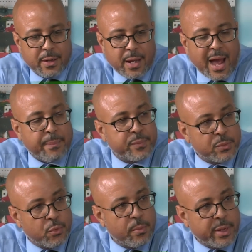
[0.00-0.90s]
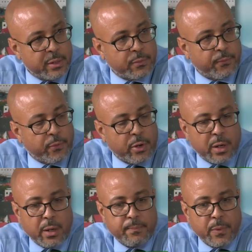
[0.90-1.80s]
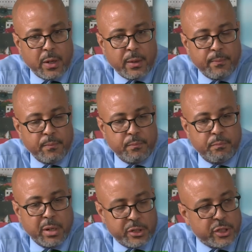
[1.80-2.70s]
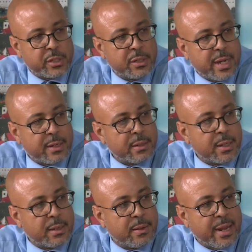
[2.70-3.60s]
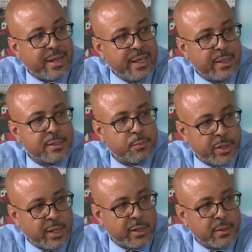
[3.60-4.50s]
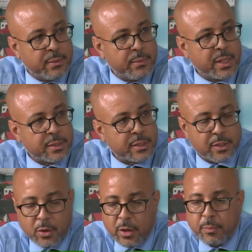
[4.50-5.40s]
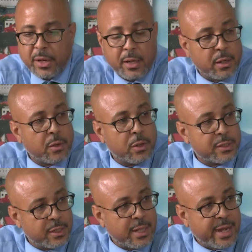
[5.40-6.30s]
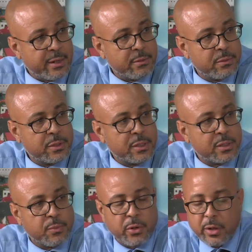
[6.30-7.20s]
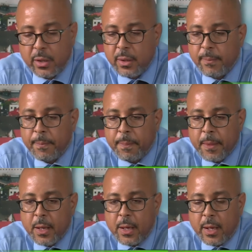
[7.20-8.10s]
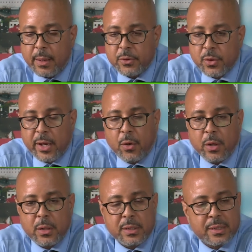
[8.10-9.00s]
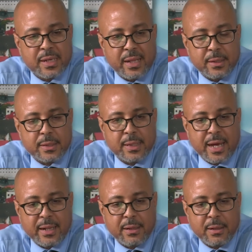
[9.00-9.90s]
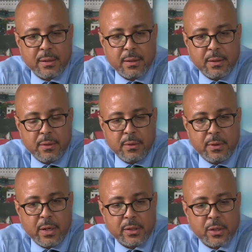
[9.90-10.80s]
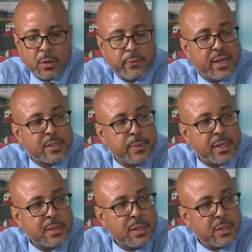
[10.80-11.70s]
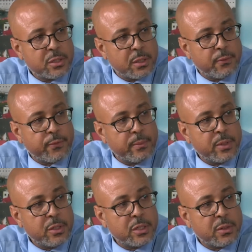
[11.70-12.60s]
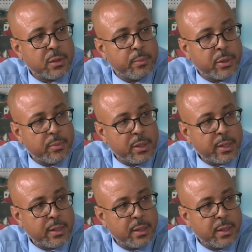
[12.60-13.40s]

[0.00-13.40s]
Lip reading: apt moment for a budget that can ease pain, because there's a lot of pain across the land since Maria. So I got this sense that there's a lot of expectation from the general public,